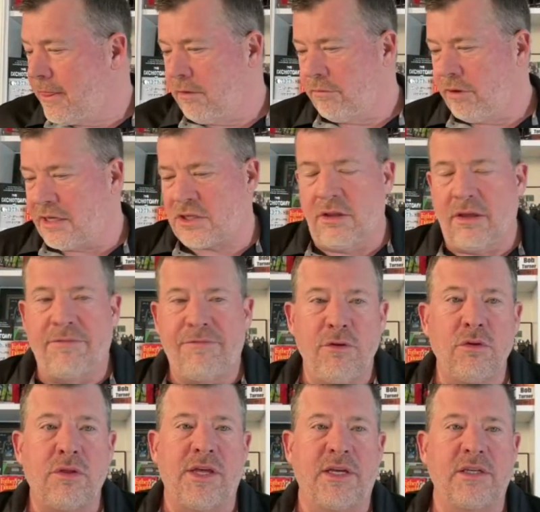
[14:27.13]
Wrestle a few
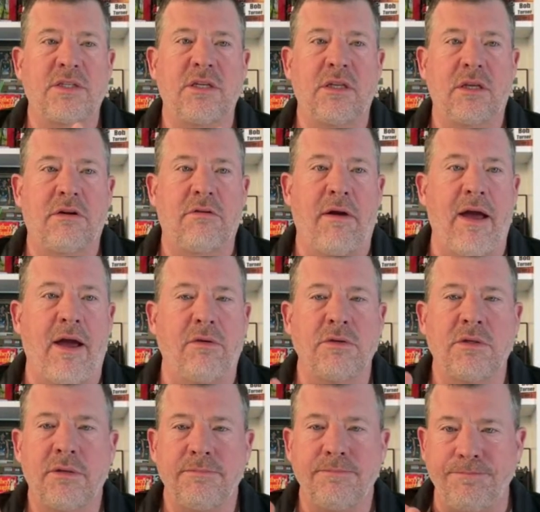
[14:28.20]
things to the ground
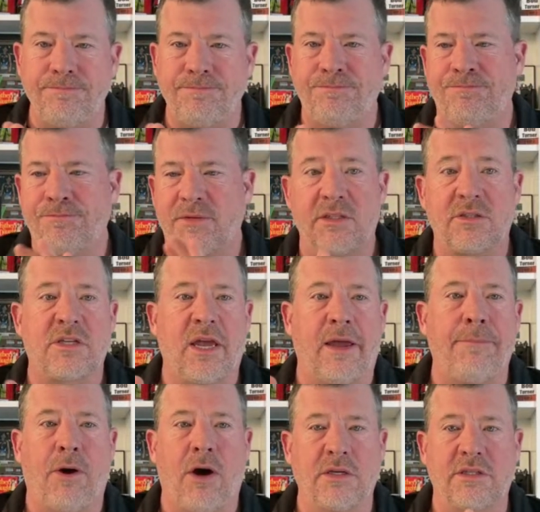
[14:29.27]
and stay
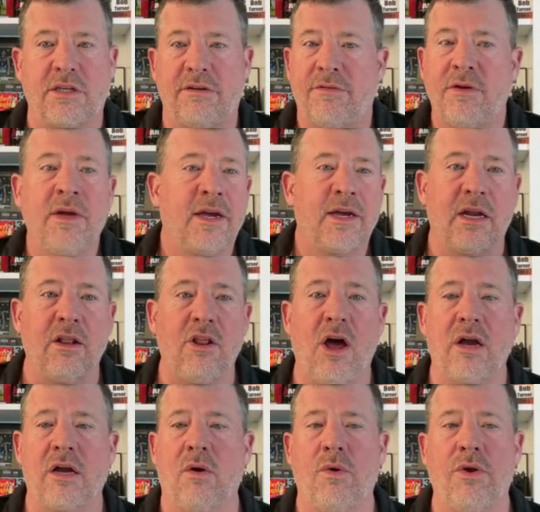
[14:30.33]
positive. Got a
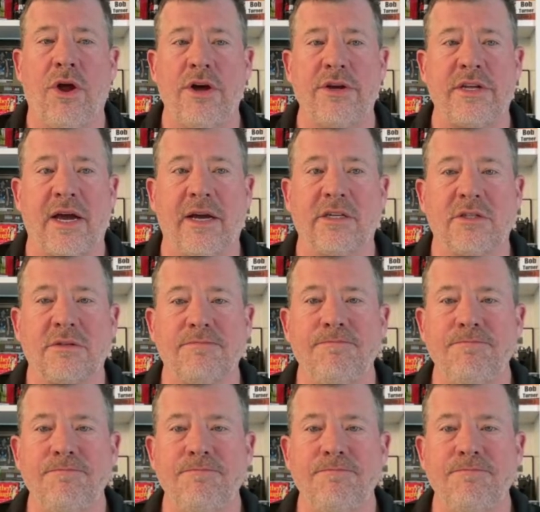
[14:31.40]
lot going on, guys.